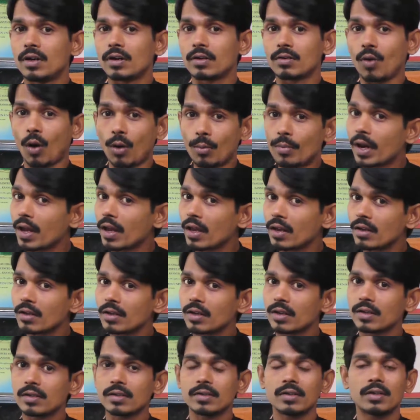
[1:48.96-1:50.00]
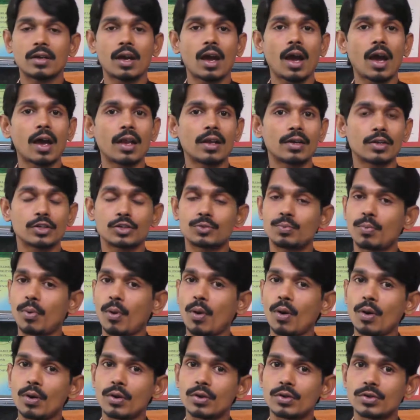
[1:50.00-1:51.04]
comprehend and
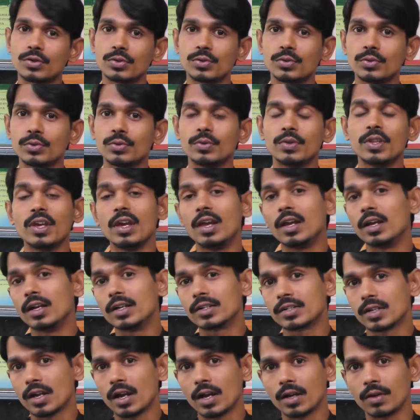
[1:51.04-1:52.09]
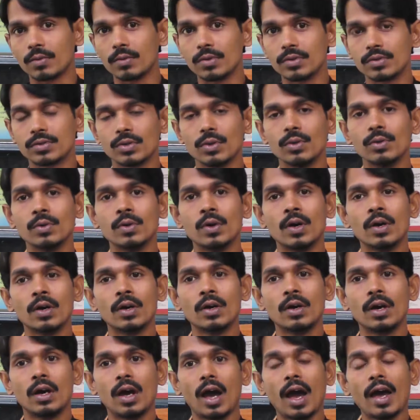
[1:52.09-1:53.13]
respond to the English language, so
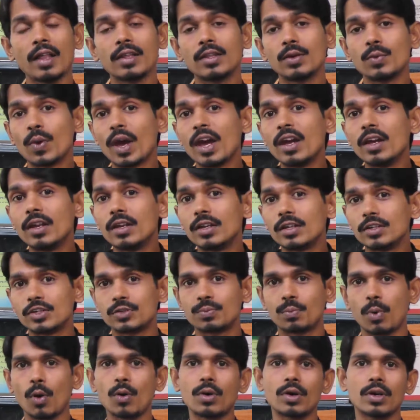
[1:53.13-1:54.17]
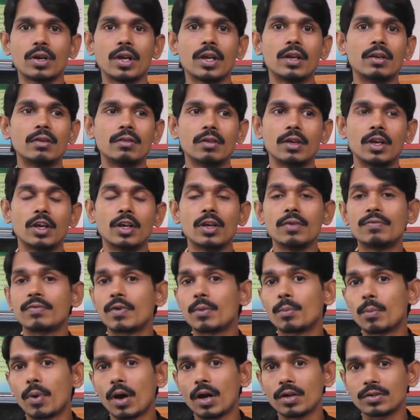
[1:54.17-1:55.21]
and the way it is spoken in
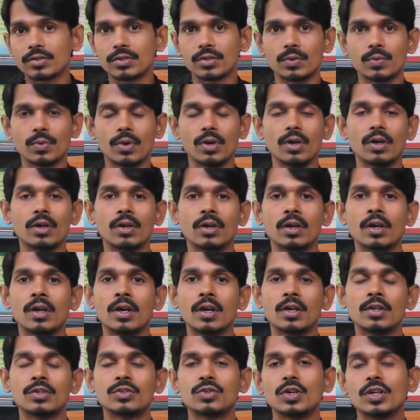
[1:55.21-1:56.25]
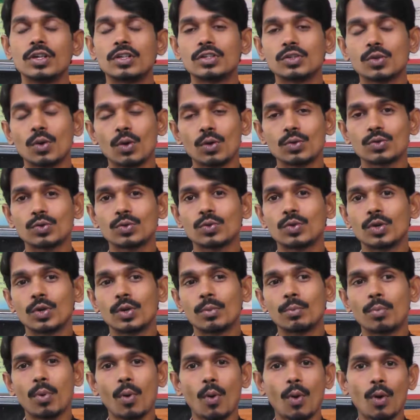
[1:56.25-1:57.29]
different parts of the world. So it is also
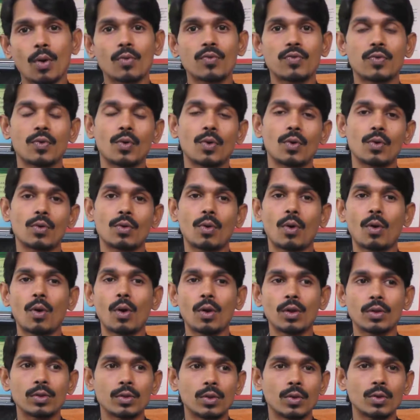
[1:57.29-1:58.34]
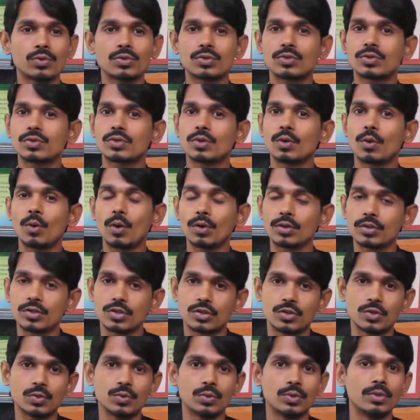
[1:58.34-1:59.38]
important for all the
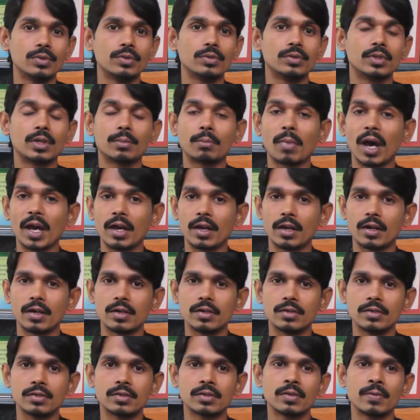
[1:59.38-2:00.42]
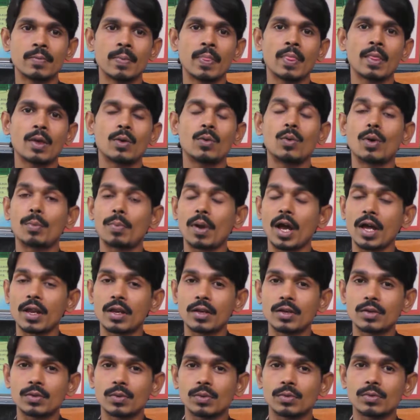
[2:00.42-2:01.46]
students and migrants who are
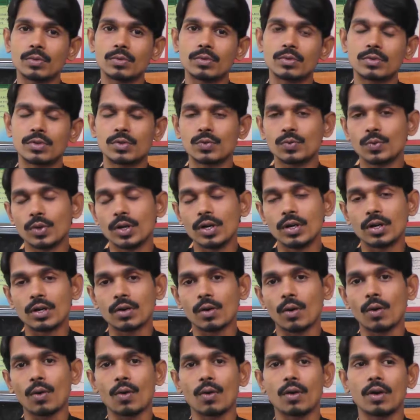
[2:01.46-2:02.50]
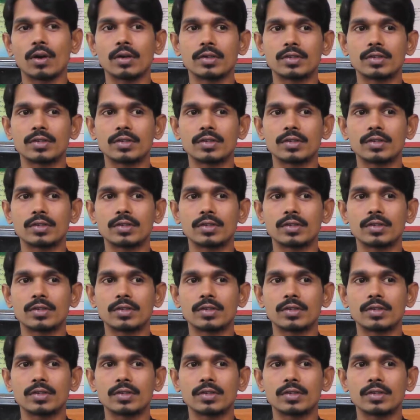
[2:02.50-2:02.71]
planning to work or